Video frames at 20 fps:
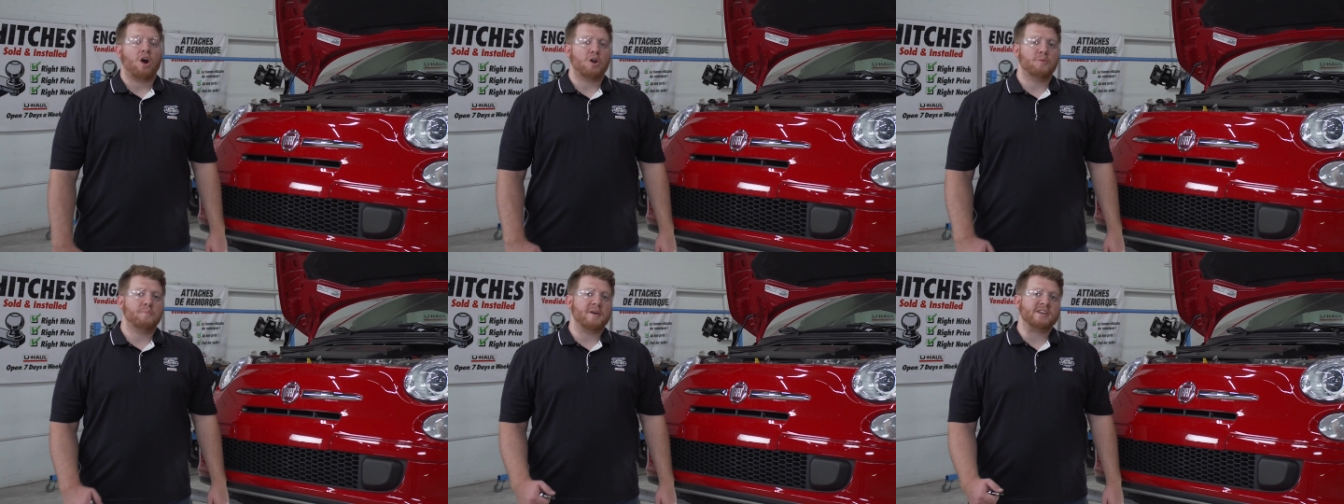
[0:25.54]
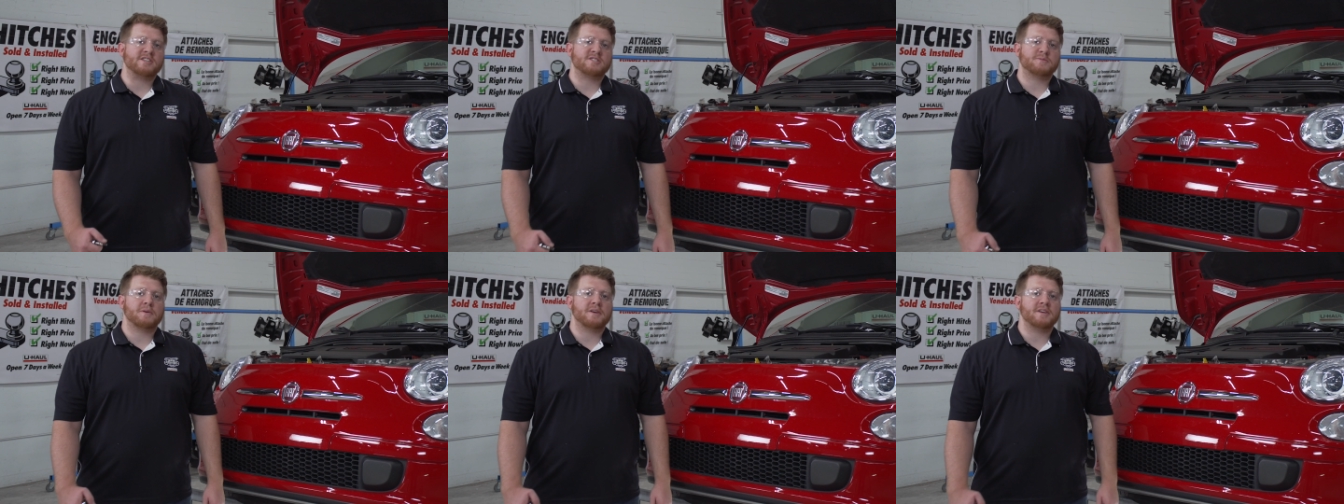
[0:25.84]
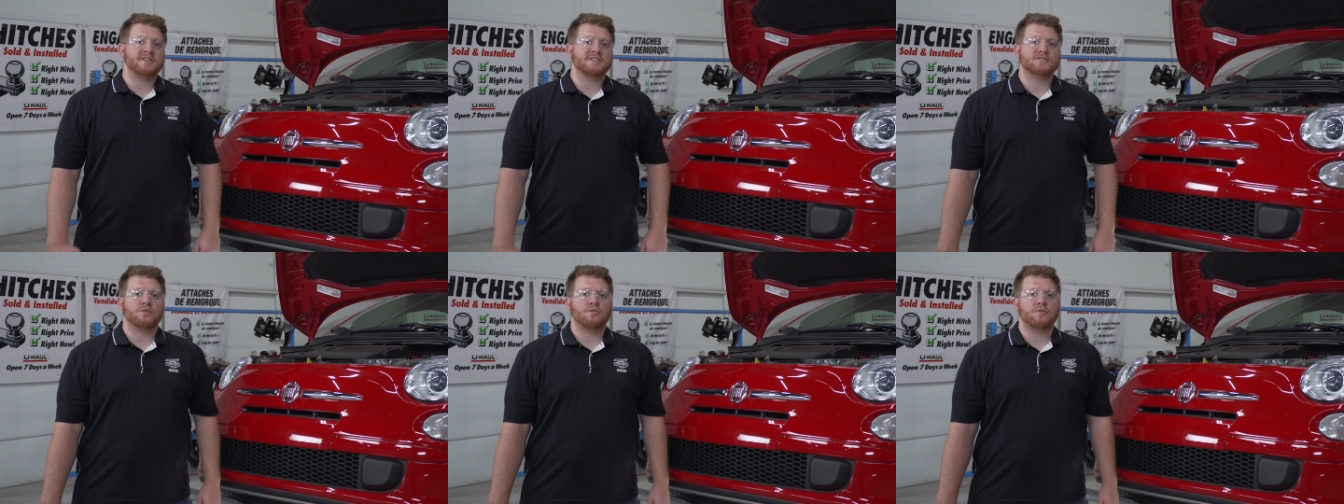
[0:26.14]
Our base
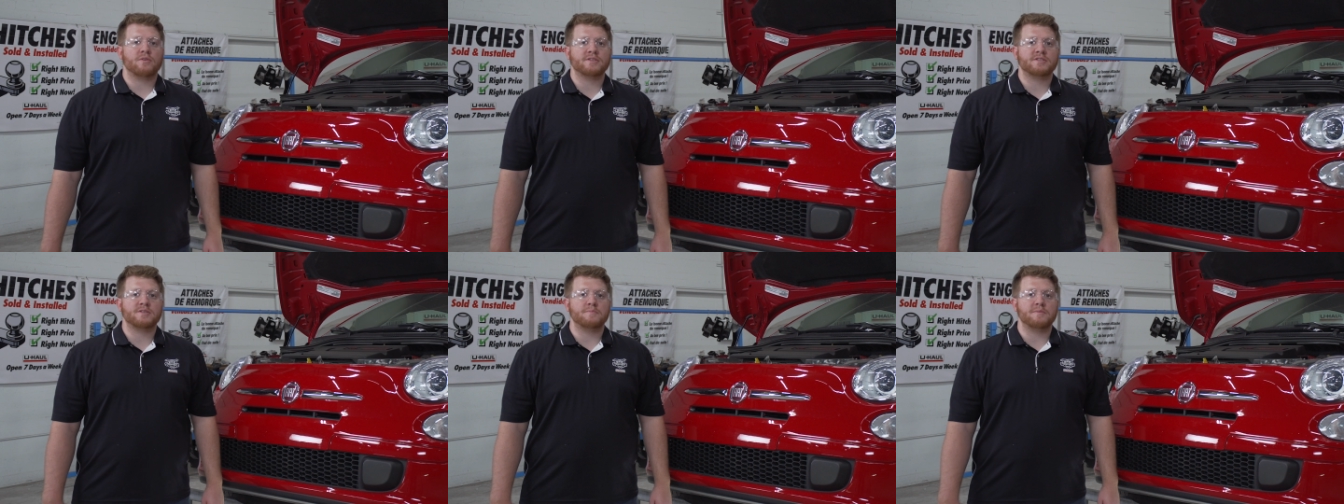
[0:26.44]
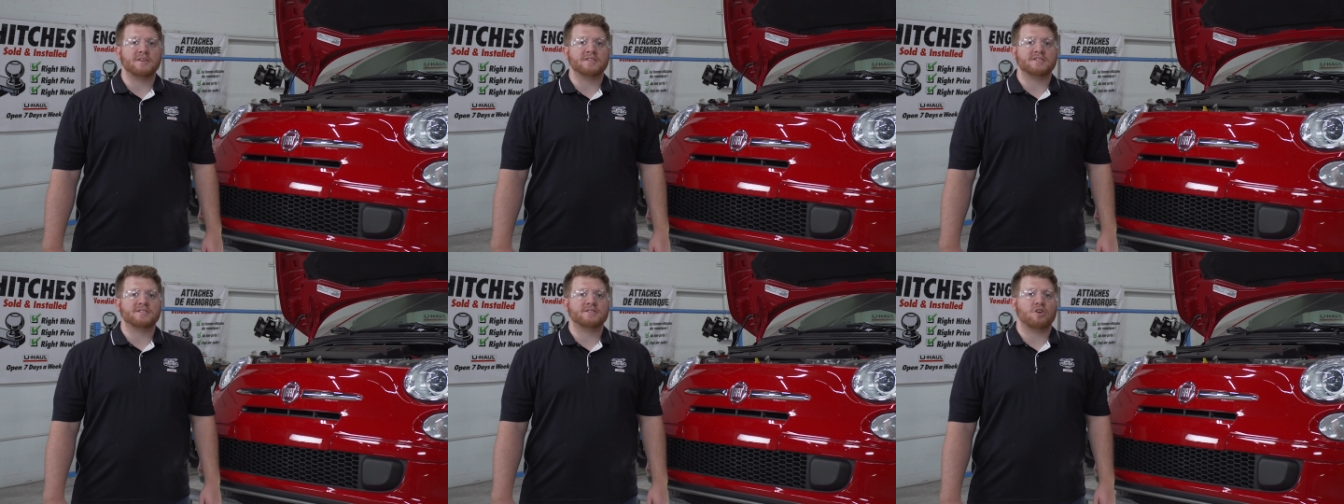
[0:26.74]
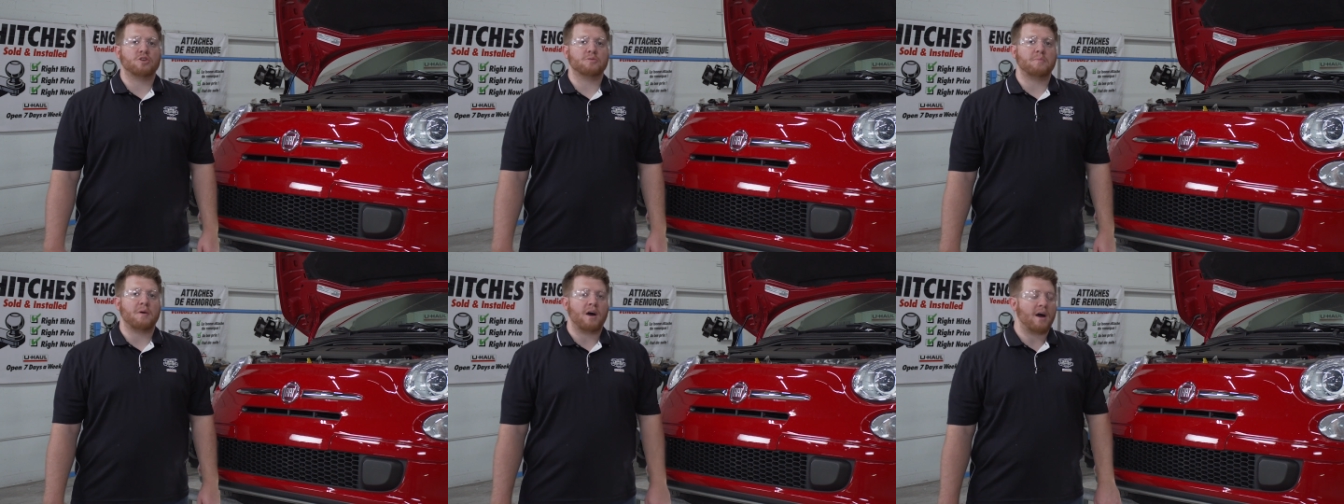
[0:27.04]
plate is going to be
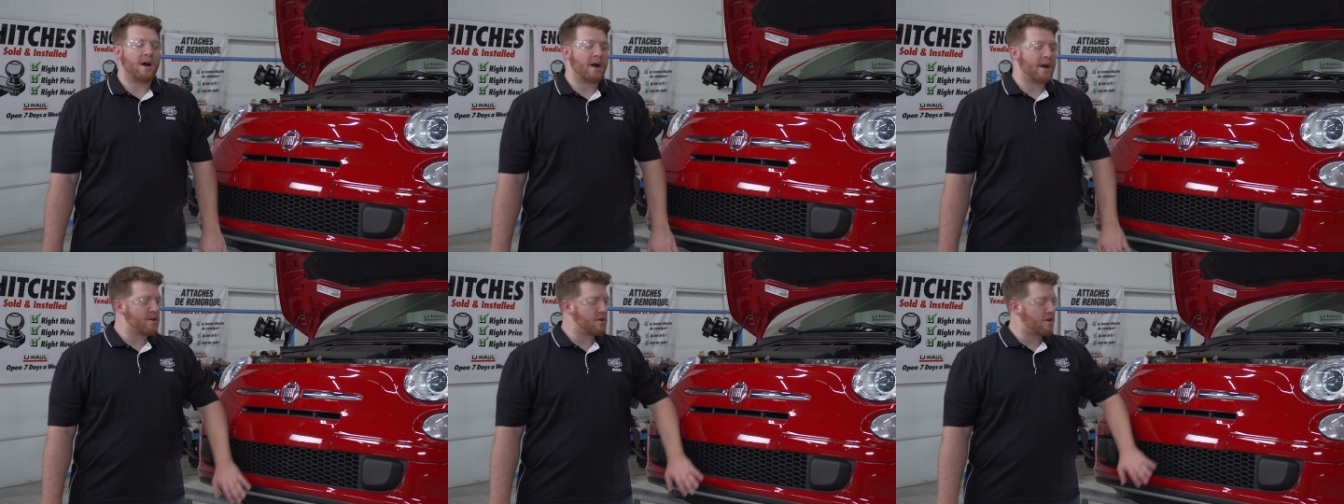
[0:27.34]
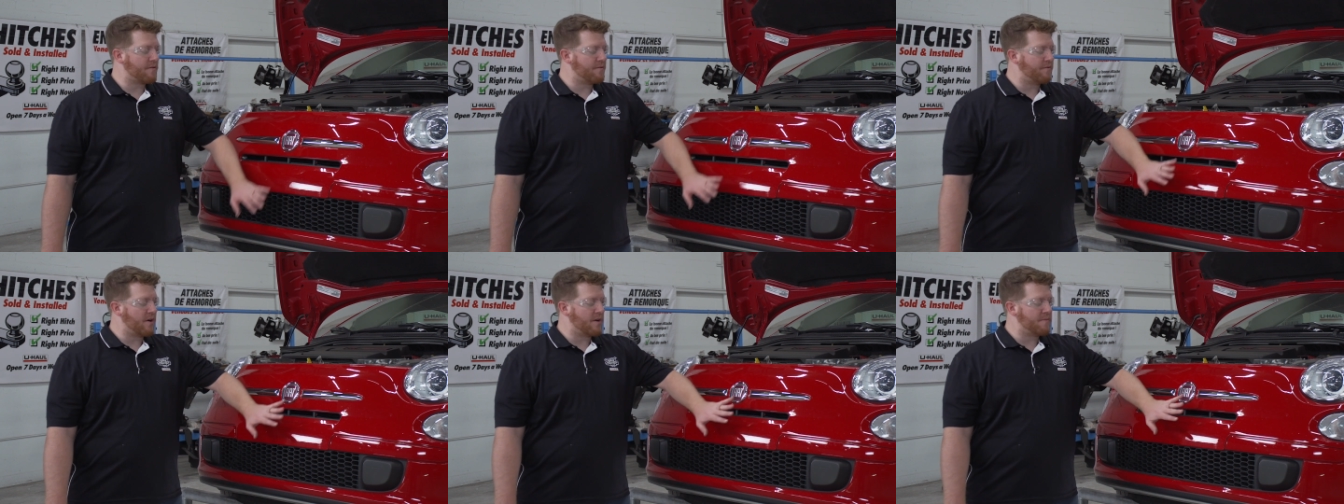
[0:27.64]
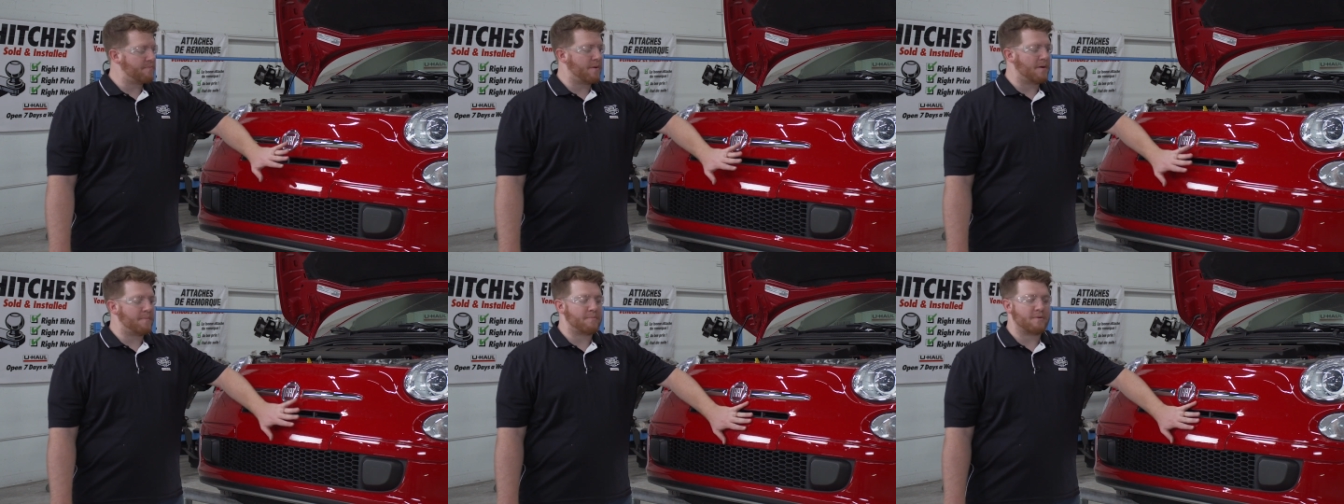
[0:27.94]
installed behind our
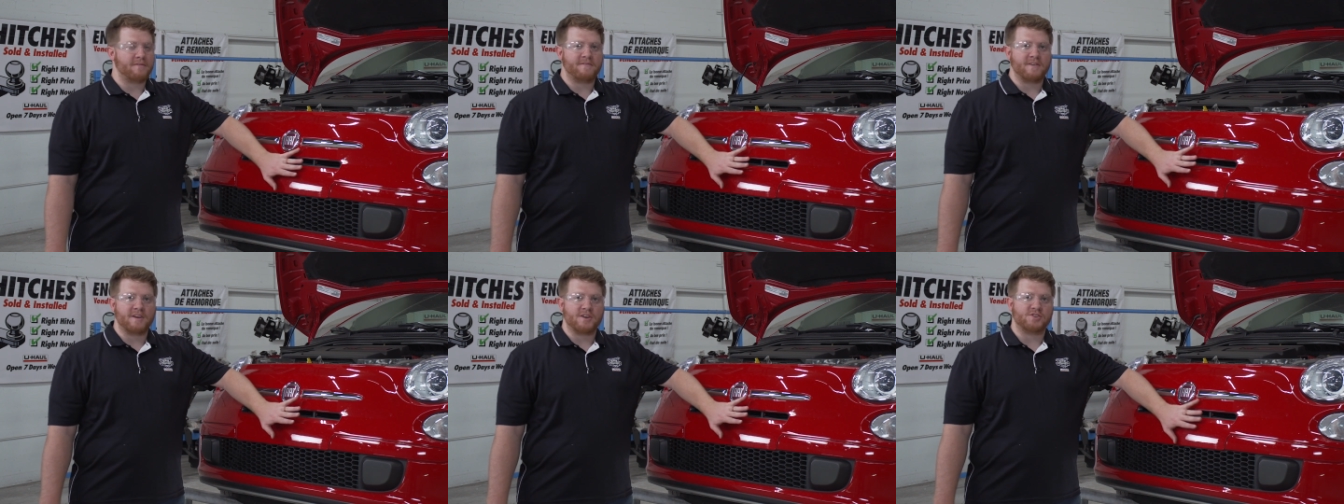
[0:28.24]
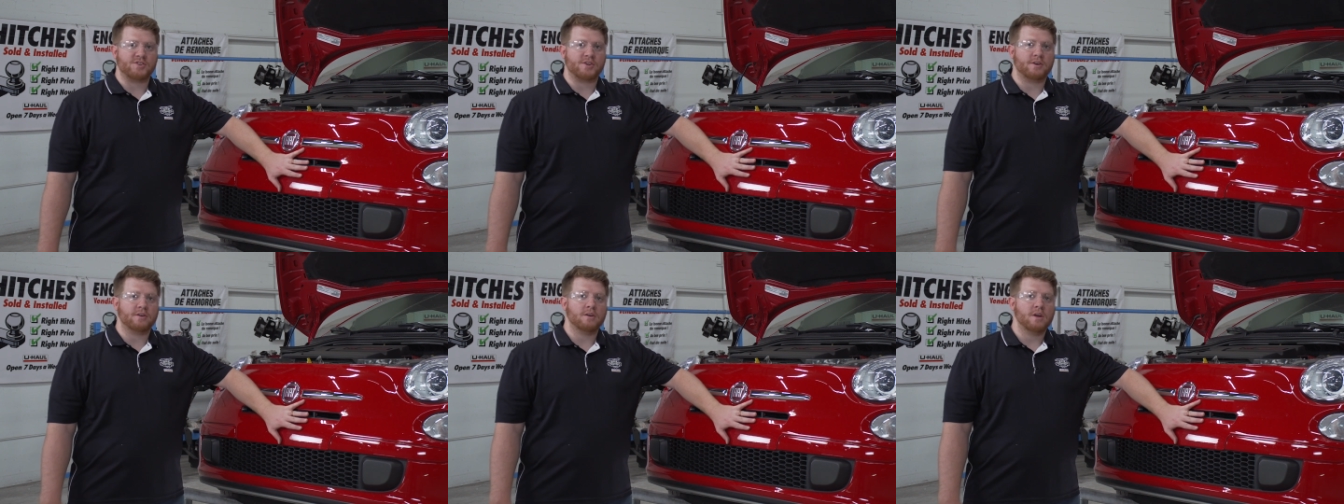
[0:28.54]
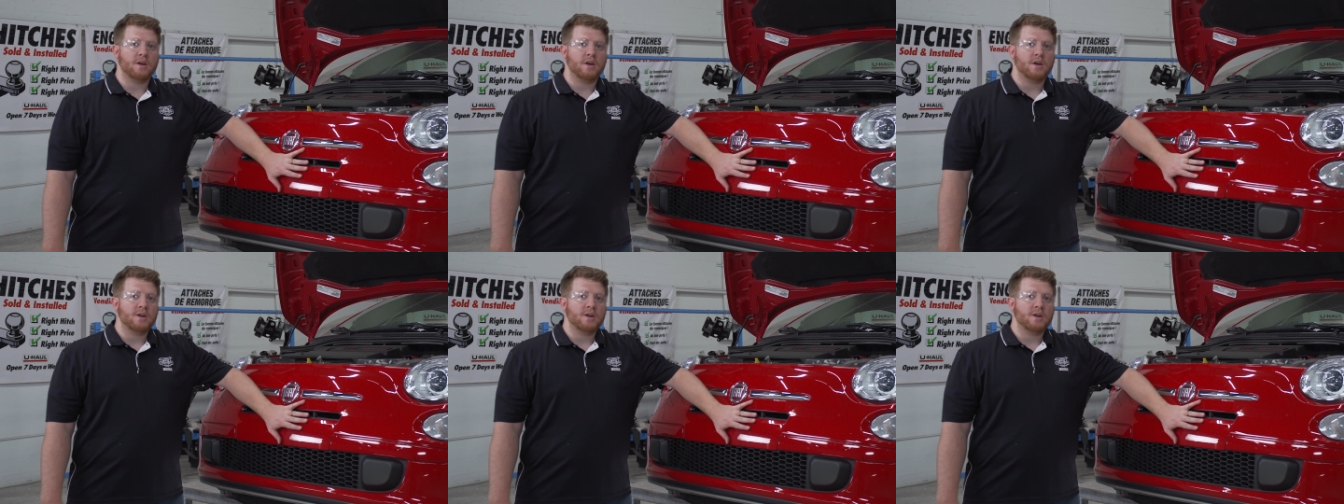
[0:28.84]
front bumper fascia,